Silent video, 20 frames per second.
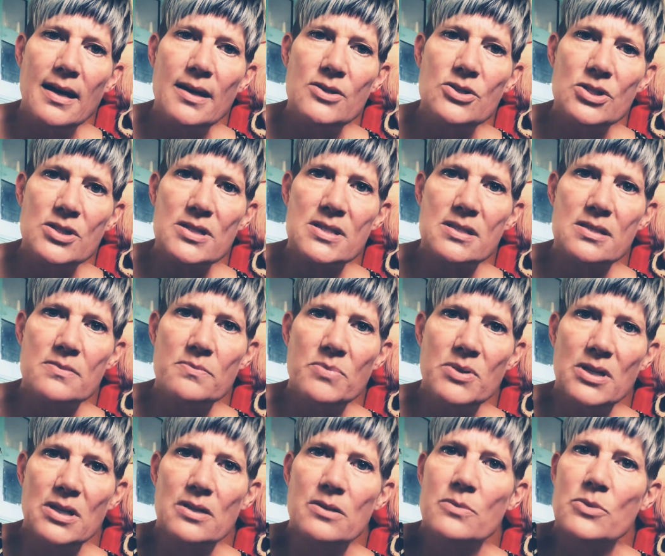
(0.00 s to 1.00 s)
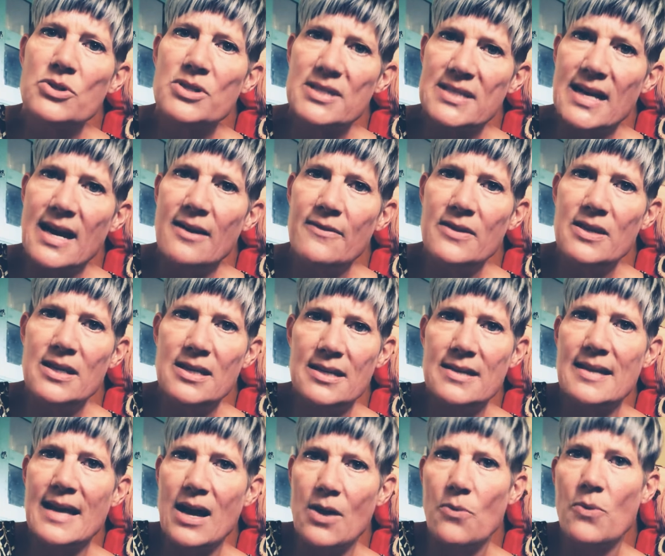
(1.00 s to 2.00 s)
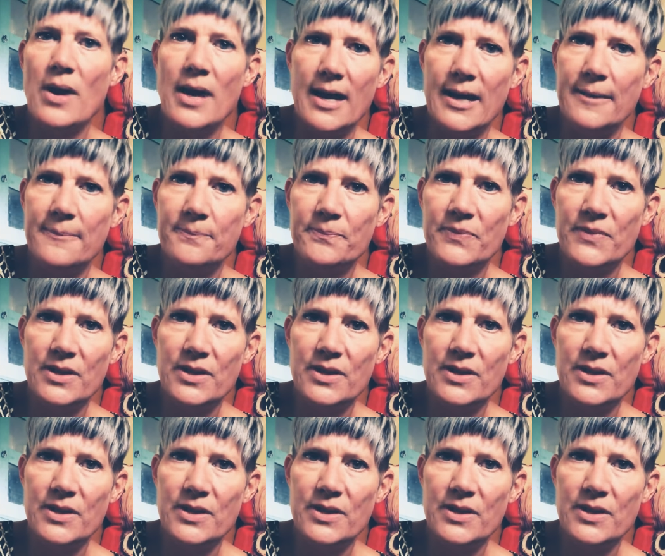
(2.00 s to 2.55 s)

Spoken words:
just be a little more savvy in that way.